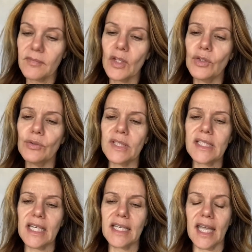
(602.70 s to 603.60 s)
you can
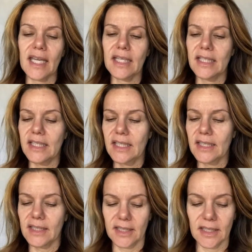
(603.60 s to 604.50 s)
take any,
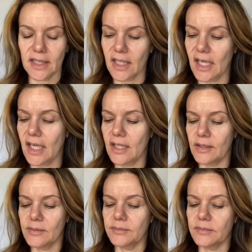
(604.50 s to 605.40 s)

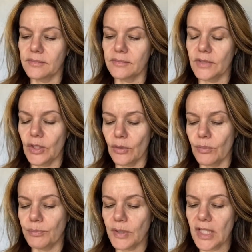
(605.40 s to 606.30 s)
um, you know,
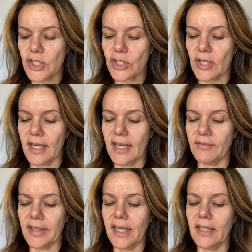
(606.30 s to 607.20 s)
brush. I
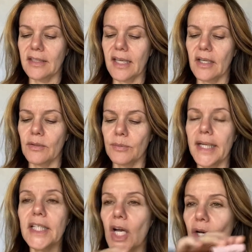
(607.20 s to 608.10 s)
have
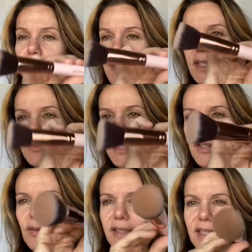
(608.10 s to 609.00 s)
Hilarico,
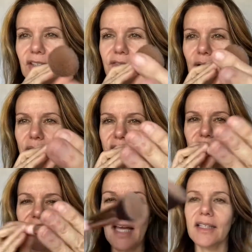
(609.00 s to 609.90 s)
Hilarico, and I love how it's
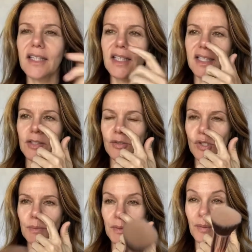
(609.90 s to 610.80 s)
flat it used
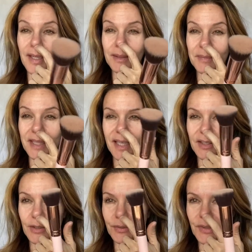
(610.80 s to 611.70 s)
to be white. I kind
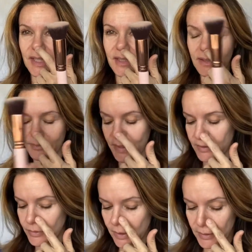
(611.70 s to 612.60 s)
of used it not
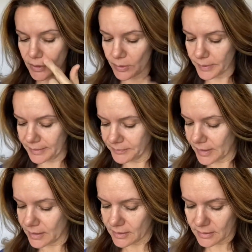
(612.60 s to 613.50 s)
too long ago, but
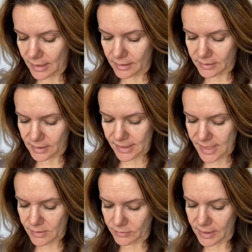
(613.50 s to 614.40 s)
I'll cleanse
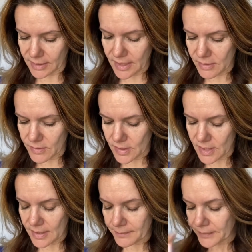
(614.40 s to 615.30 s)
it right now.
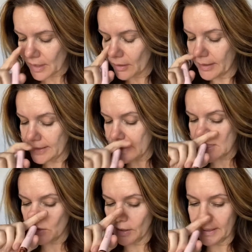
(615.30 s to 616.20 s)
All right,
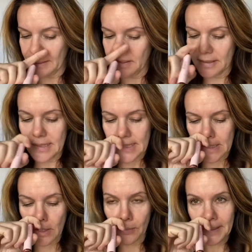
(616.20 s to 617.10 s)
so again, this is
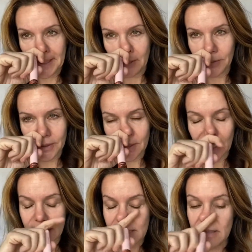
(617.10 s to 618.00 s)
Laura Geller, you guys.